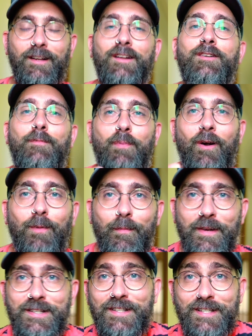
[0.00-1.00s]
The problem
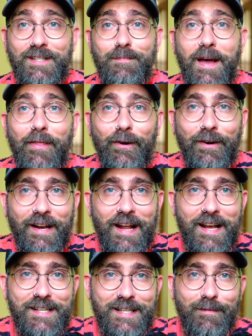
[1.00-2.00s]
is this is better than
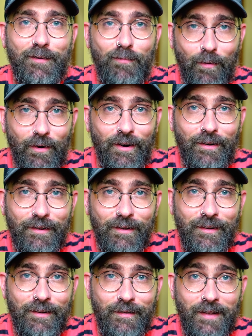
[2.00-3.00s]
A7 IV
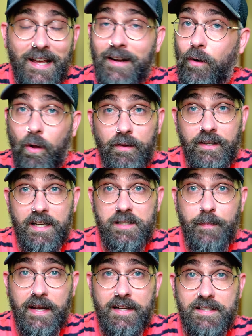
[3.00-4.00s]
in all the
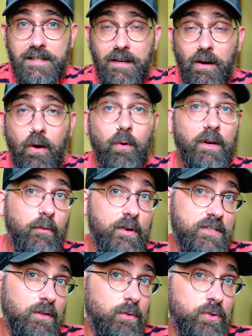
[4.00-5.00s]
aspects, only
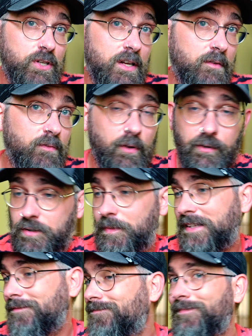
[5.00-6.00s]
resolution in photos,
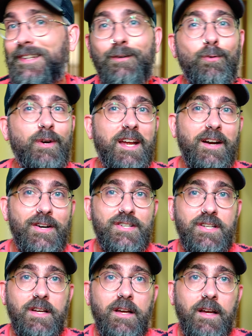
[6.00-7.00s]
but who
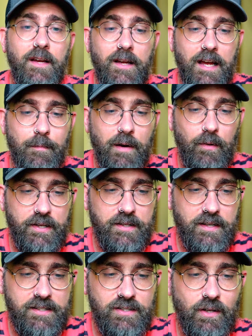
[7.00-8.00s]
cares about it?
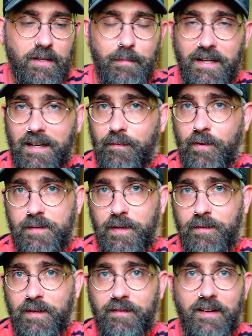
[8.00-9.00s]
It's not a big difference
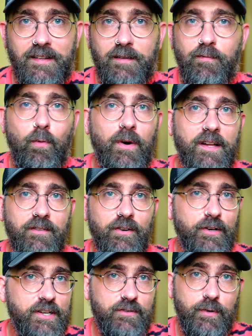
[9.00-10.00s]
between 24 and
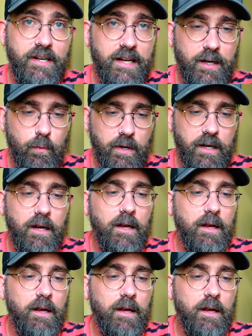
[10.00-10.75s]
33 anyway.